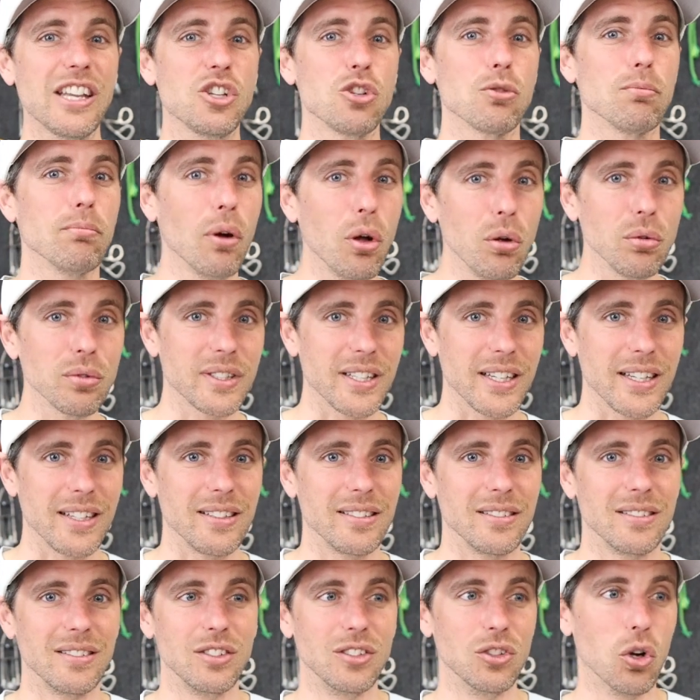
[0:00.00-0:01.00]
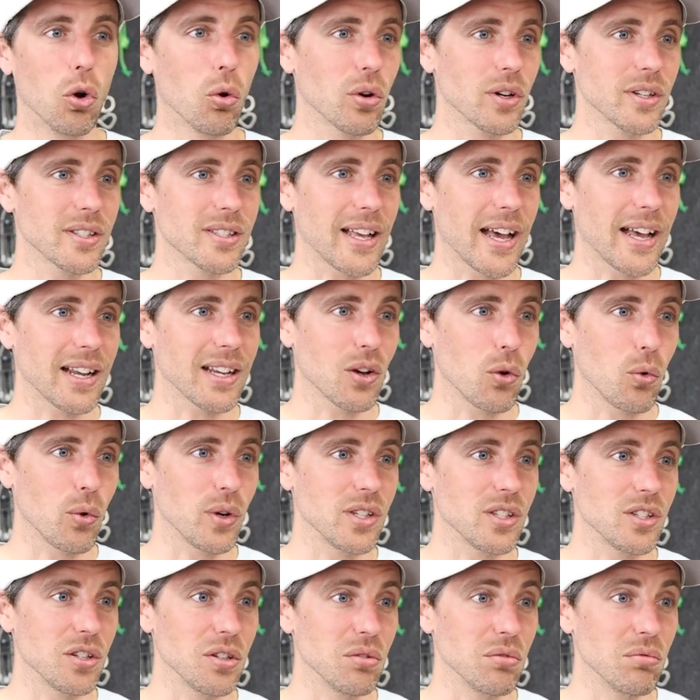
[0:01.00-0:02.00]
get your bolt in, nor is that
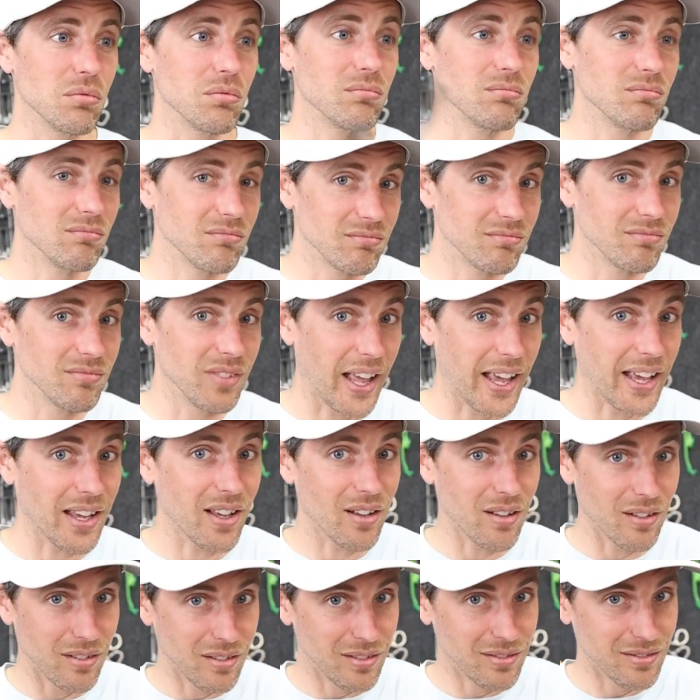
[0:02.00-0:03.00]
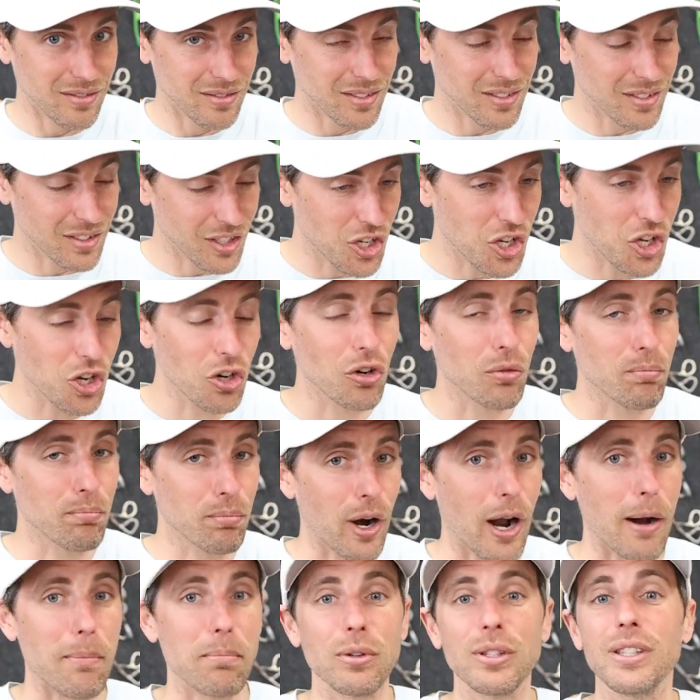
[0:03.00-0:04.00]
going to like cure
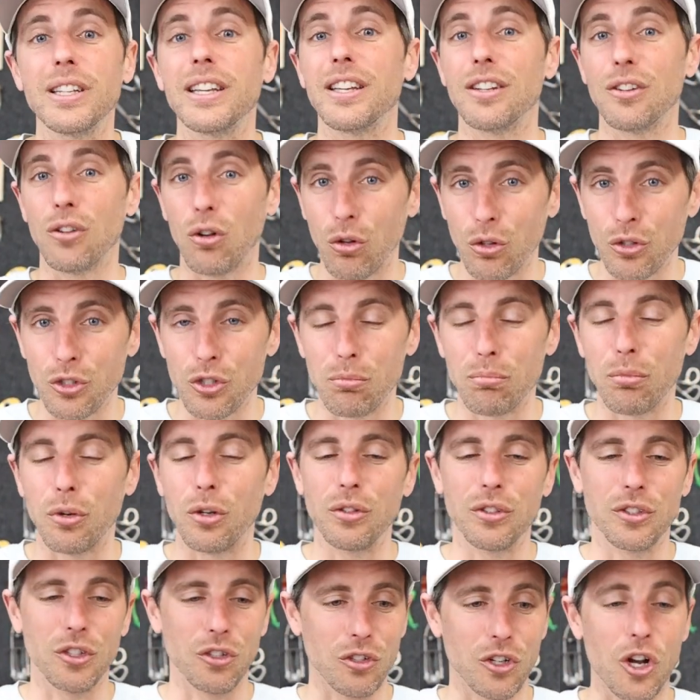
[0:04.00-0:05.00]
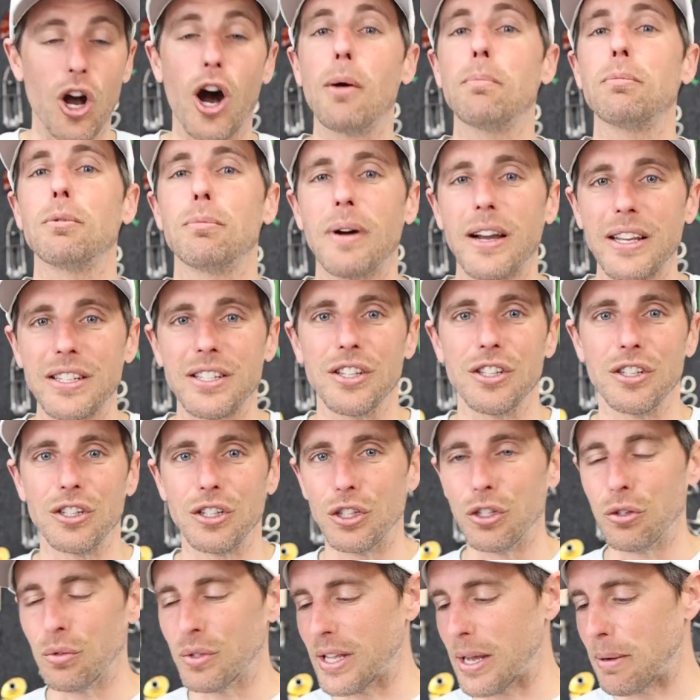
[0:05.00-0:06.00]
properly and hold your bolt. You're compromising the
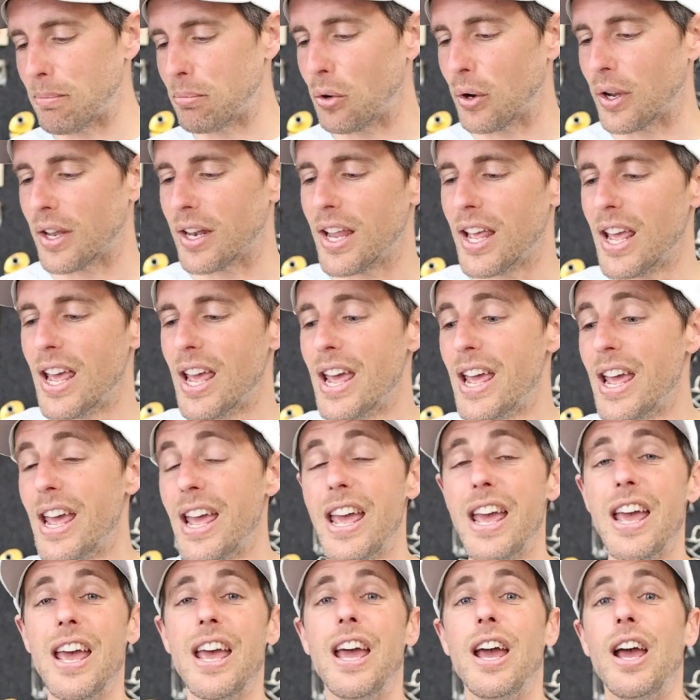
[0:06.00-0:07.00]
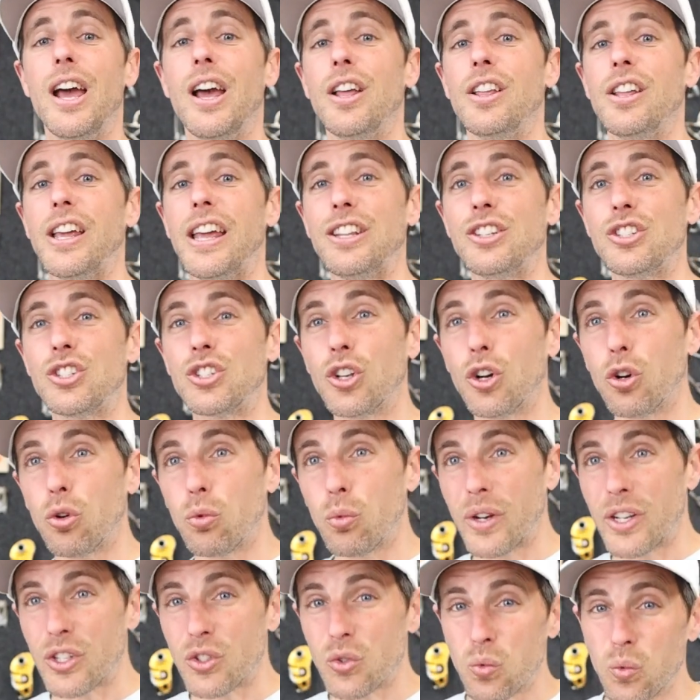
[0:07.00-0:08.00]
glue at that point. And so
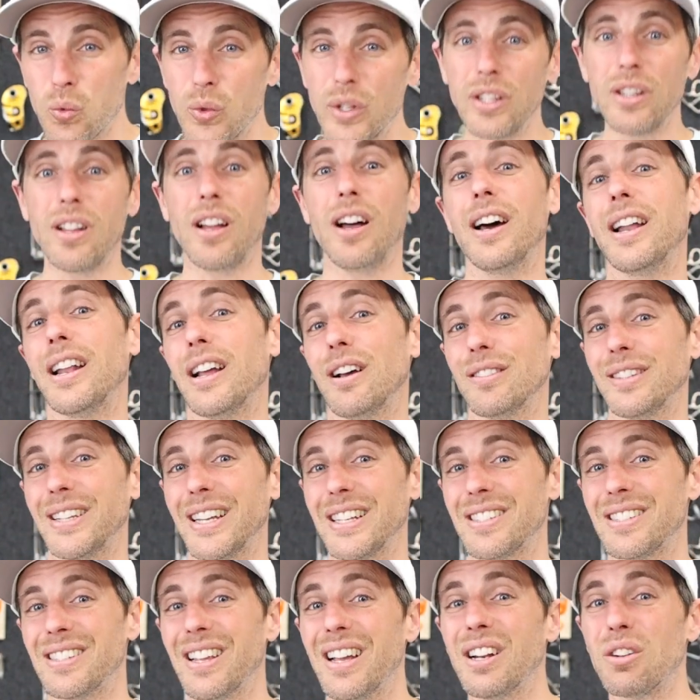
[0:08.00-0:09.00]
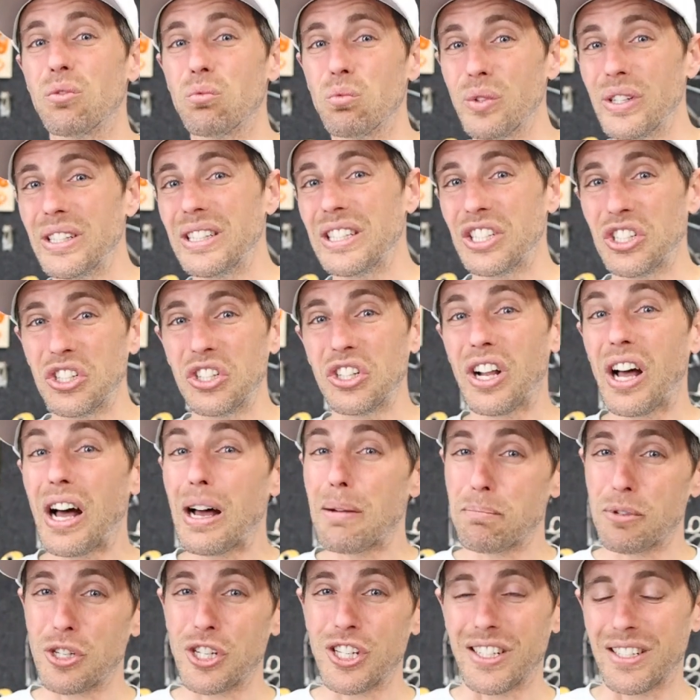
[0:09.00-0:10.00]
when it's real hot out, that's not a really good
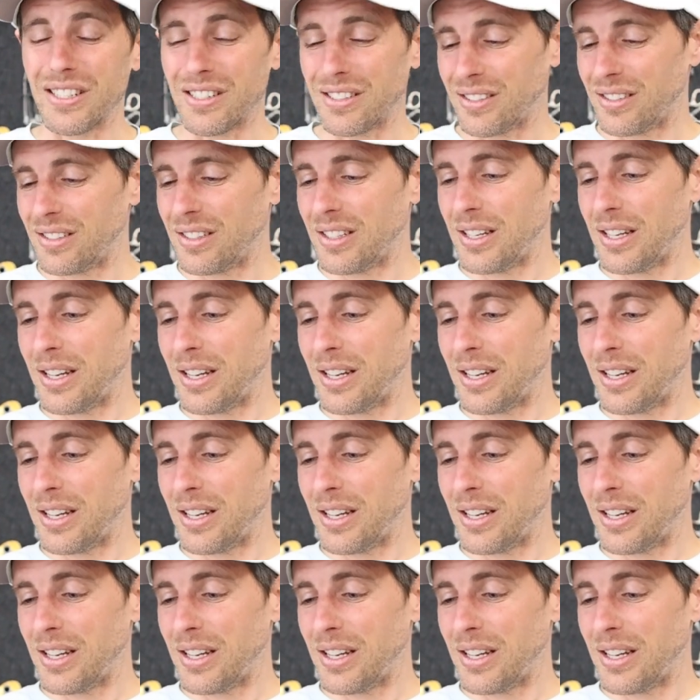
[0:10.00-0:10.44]
option.